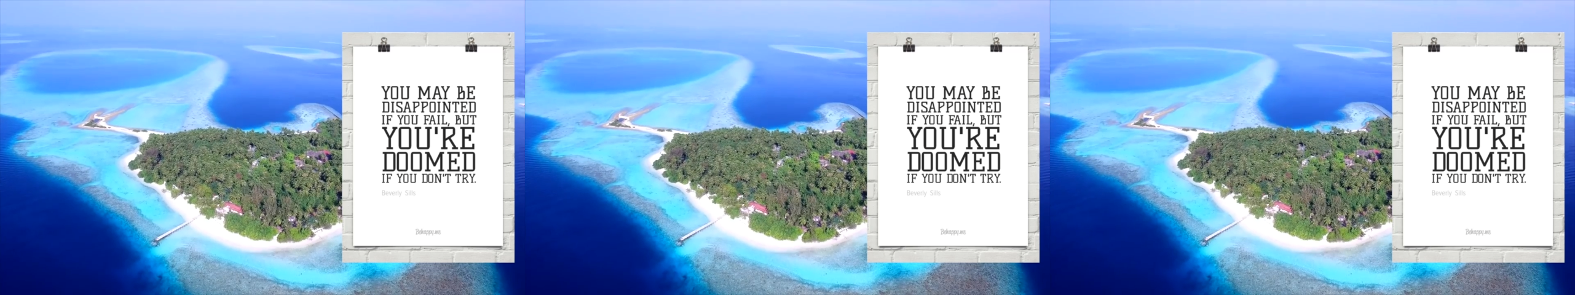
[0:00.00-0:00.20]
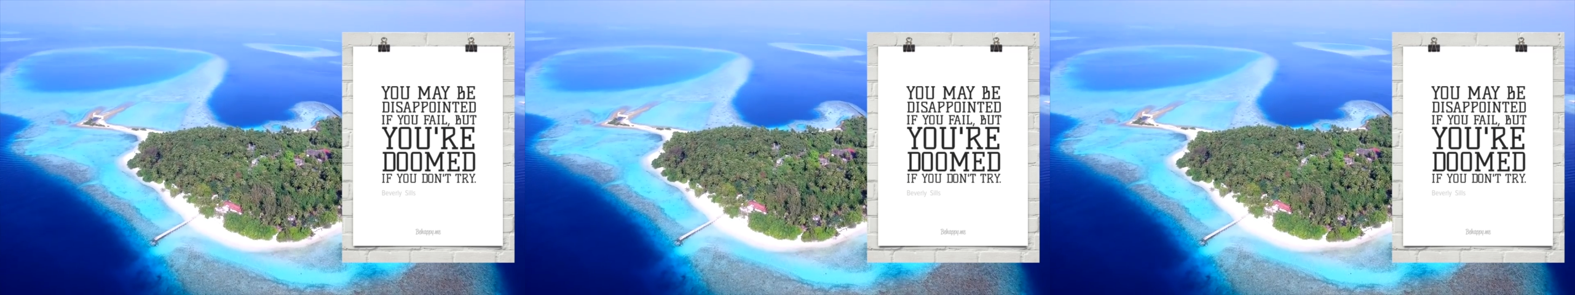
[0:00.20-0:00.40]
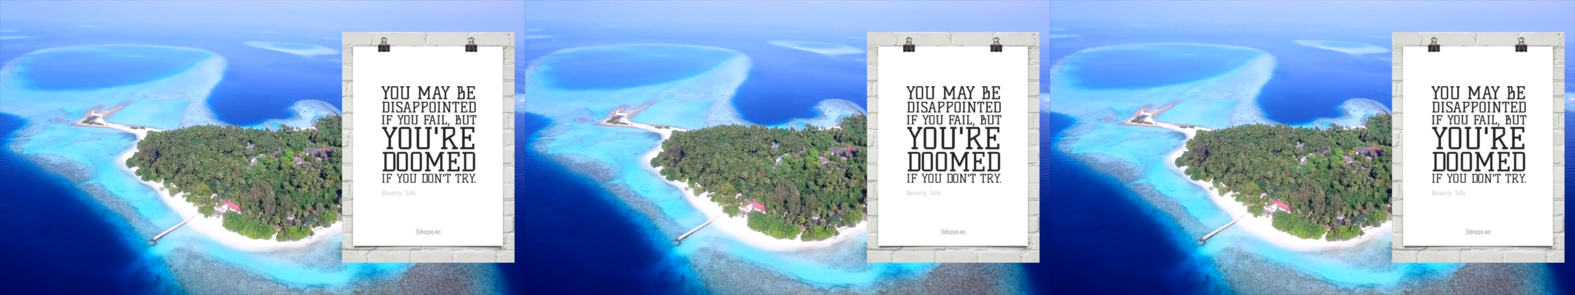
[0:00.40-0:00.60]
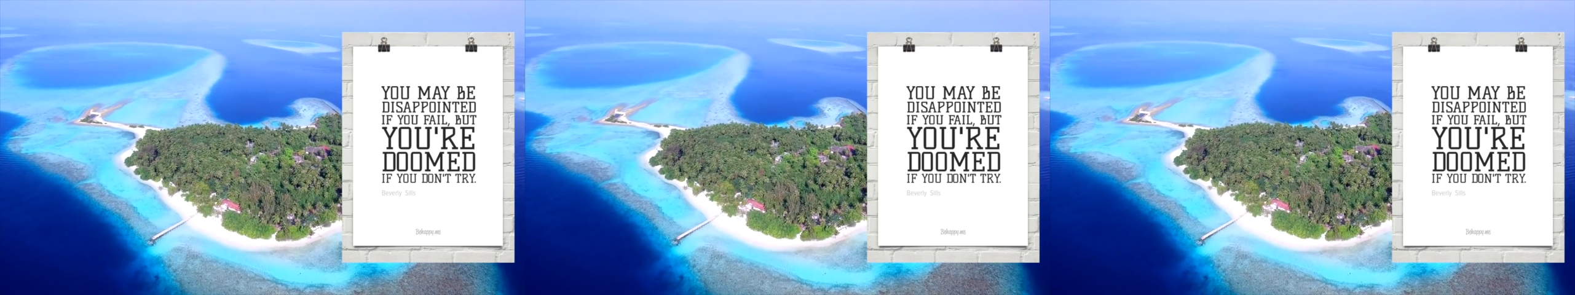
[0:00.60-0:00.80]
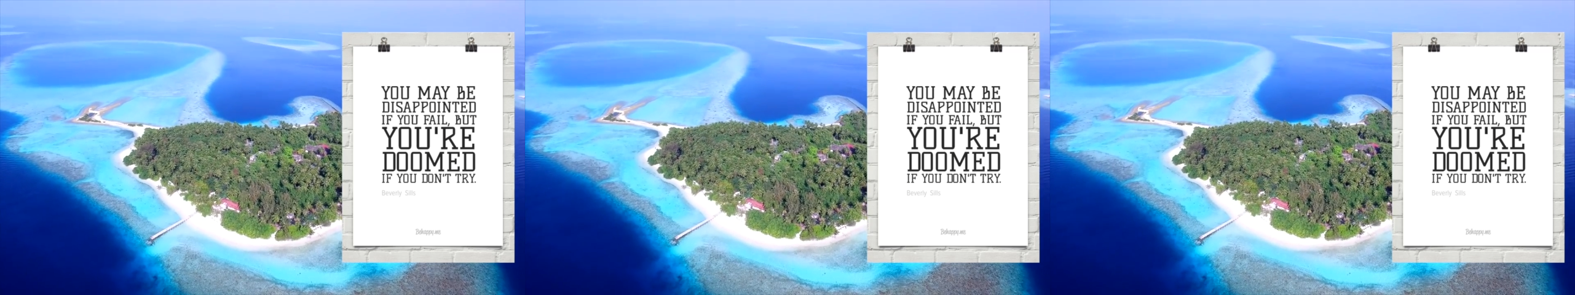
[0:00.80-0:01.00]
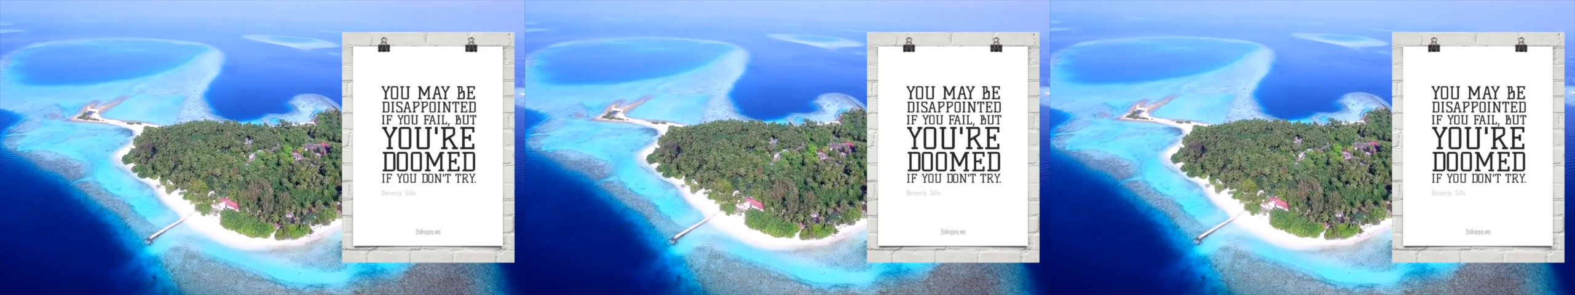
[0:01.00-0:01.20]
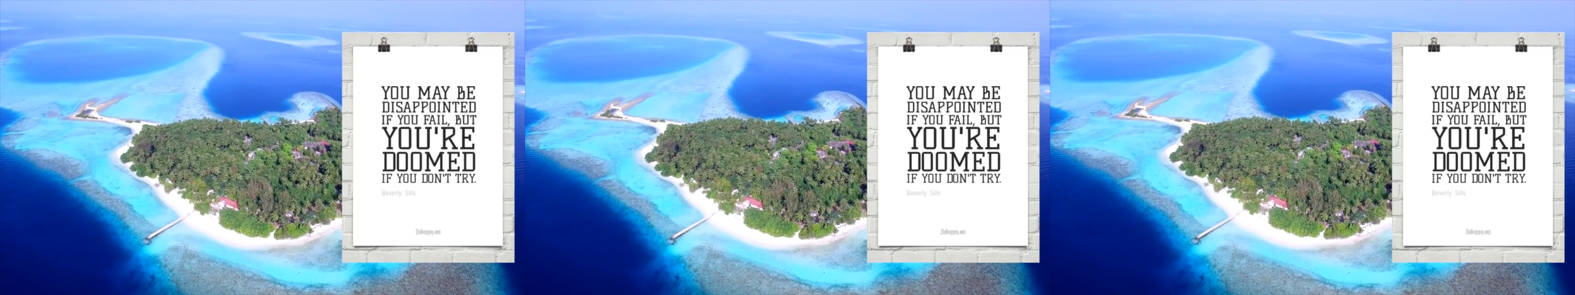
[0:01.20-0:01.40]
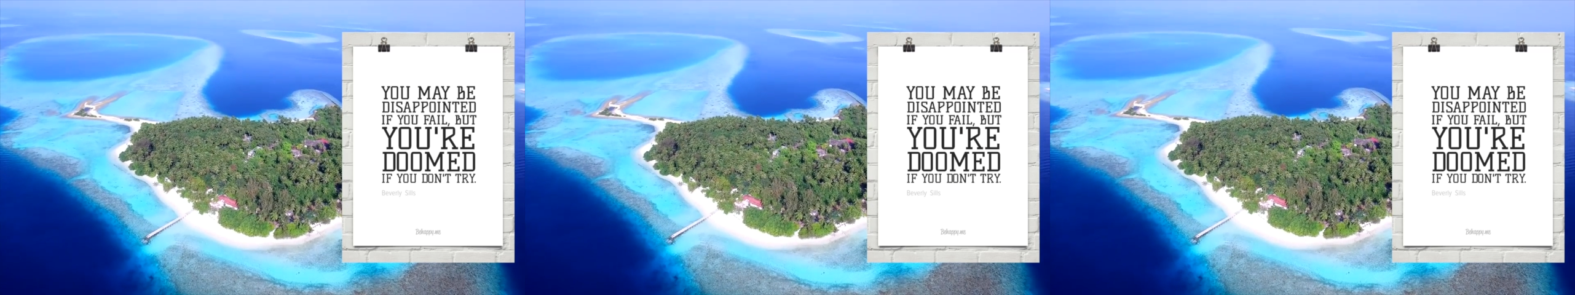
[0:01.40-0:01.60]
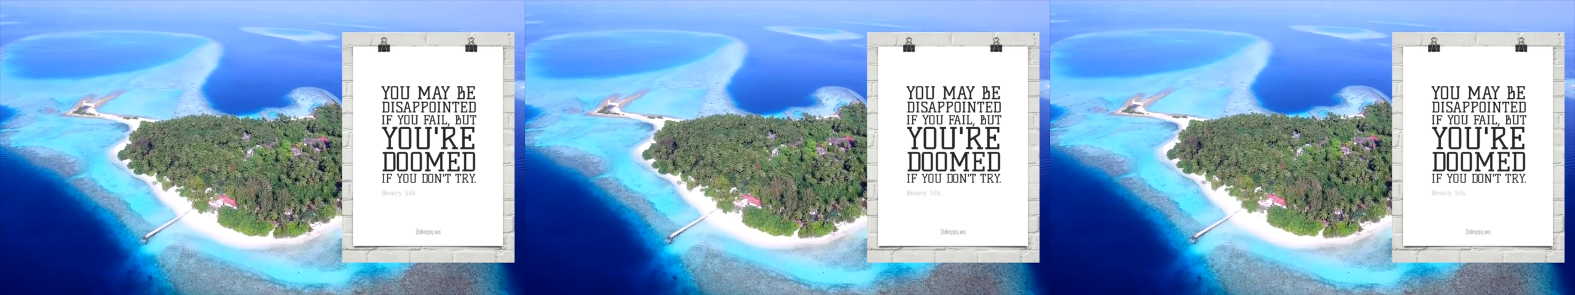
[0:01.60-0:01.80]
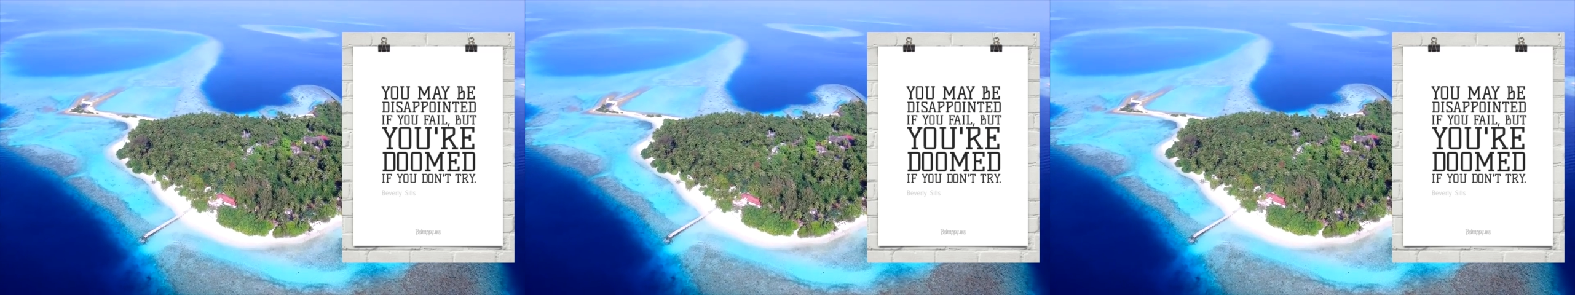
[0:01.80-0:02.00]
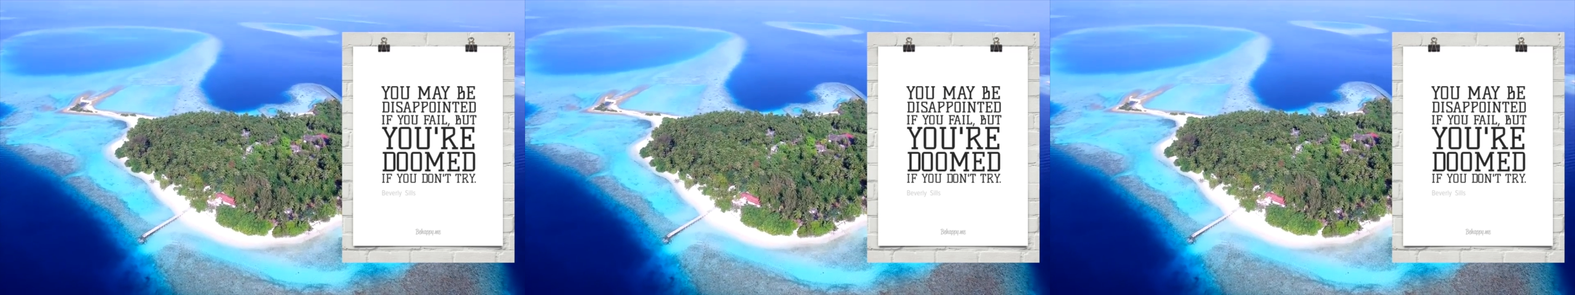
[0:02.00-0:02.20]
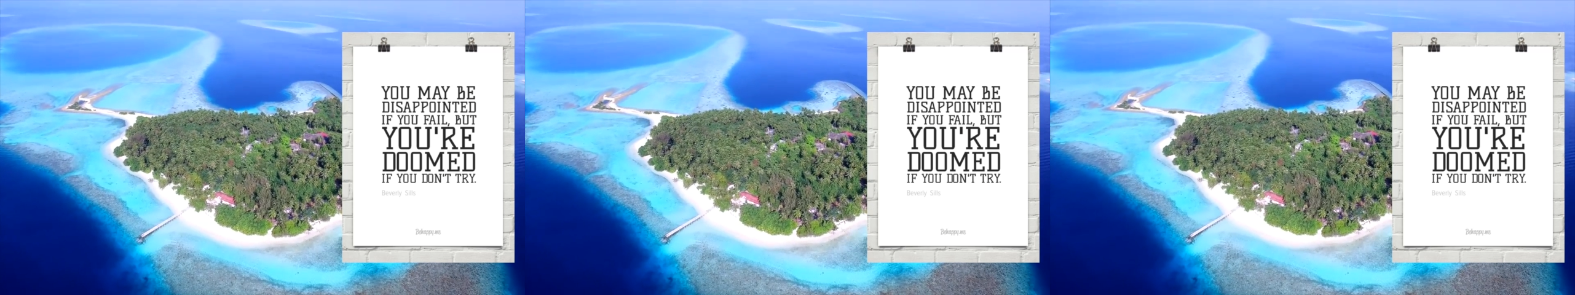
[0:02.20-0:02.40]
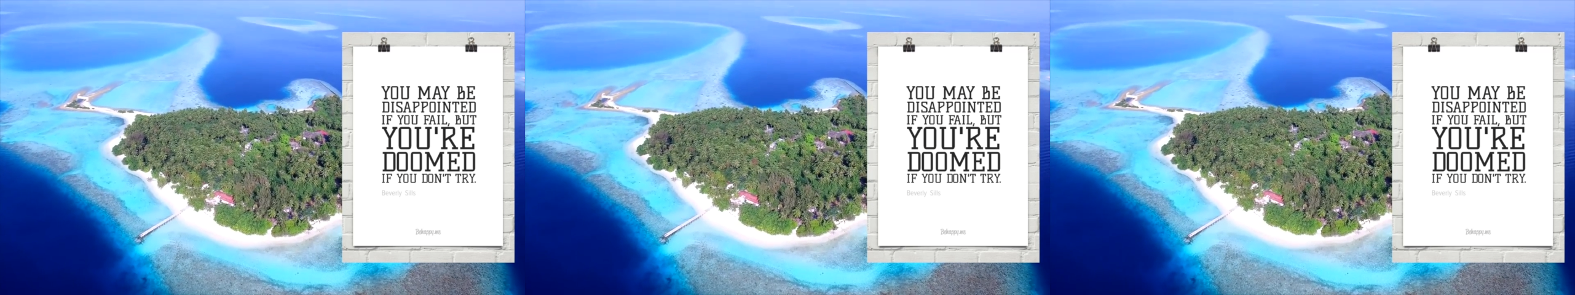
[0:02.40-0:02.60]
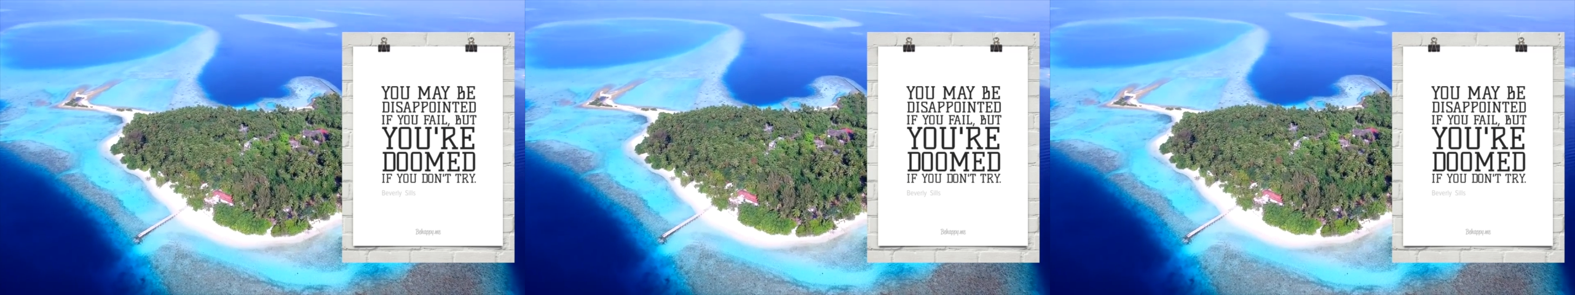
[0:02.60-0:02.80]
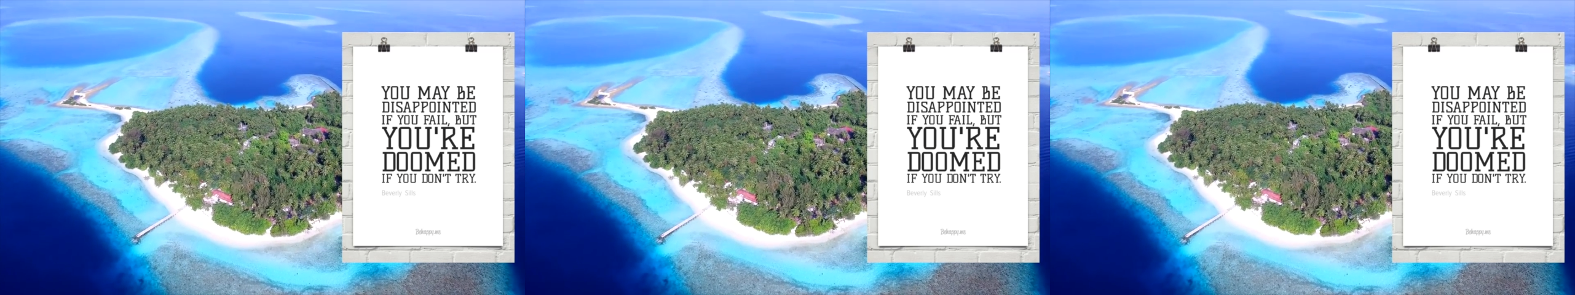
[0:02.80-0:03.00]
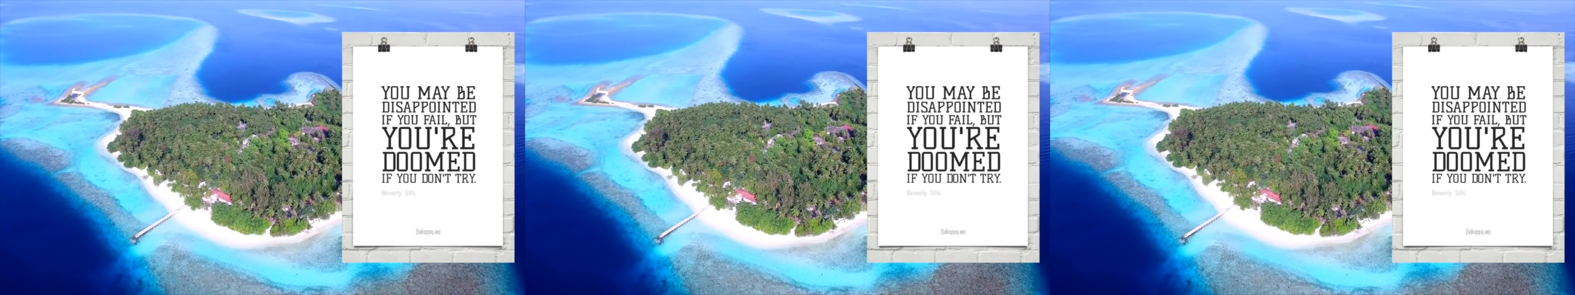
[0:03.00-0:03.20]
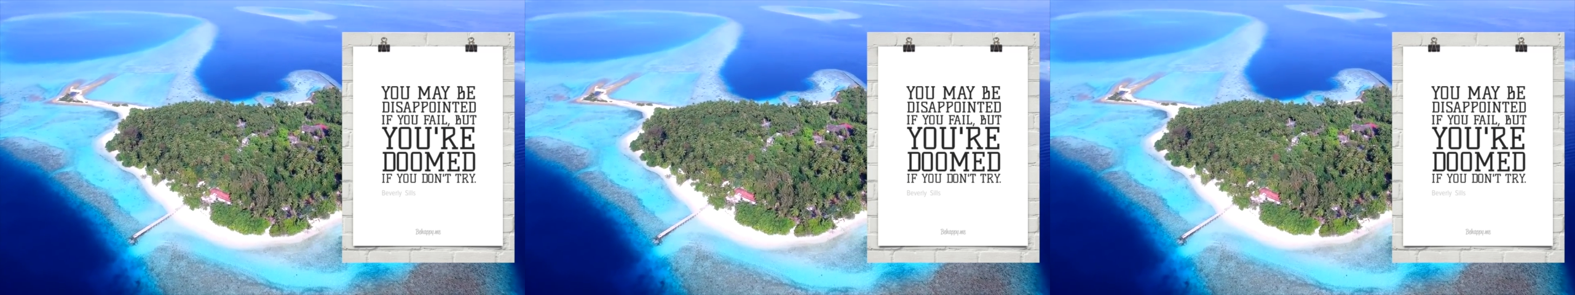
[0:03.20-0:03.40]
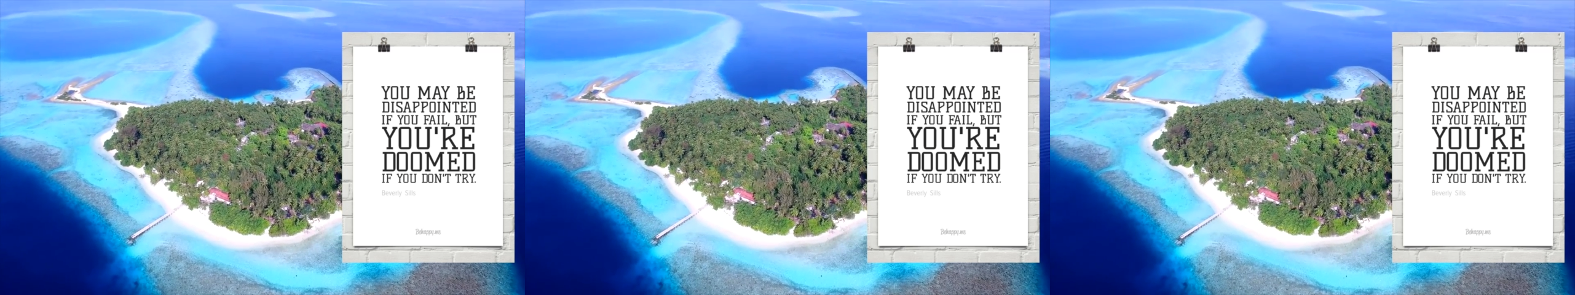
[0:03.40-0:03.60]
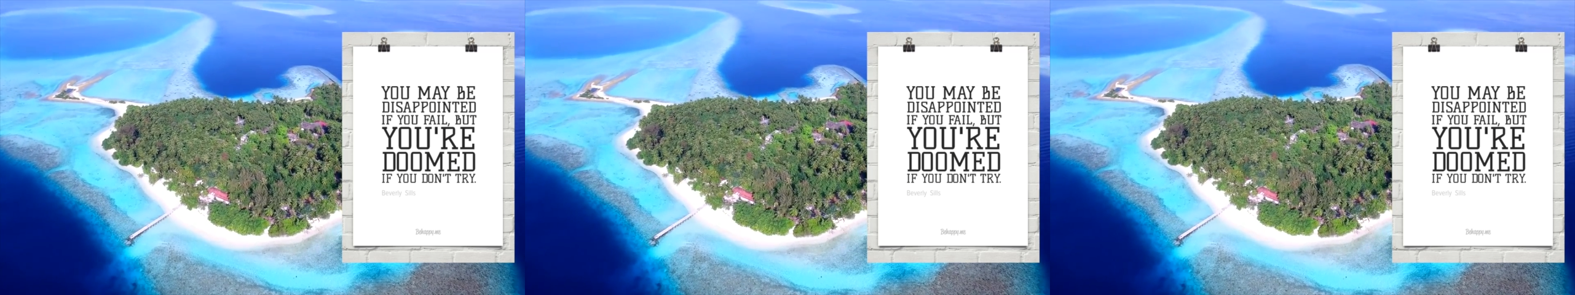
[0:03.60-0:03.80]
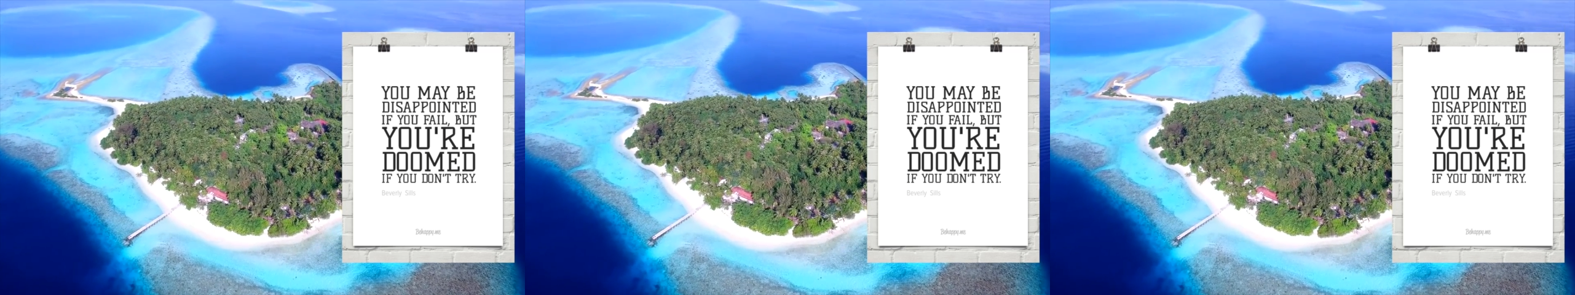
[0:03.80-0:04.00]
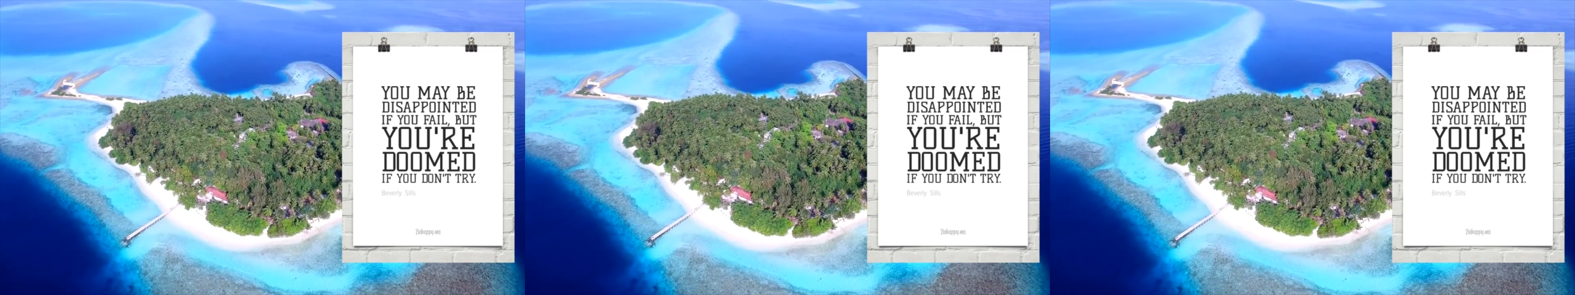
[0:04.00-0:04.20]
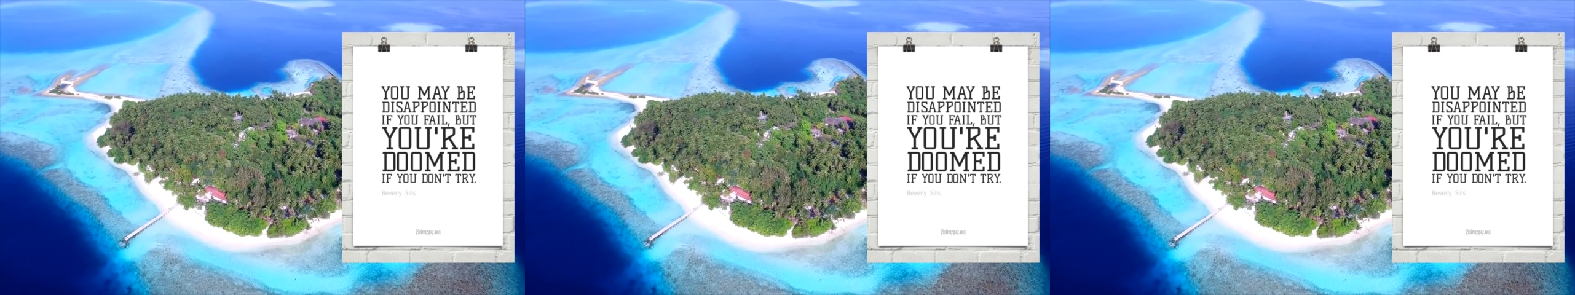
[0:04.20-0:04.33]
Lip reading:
Nobody's mouth can be seen.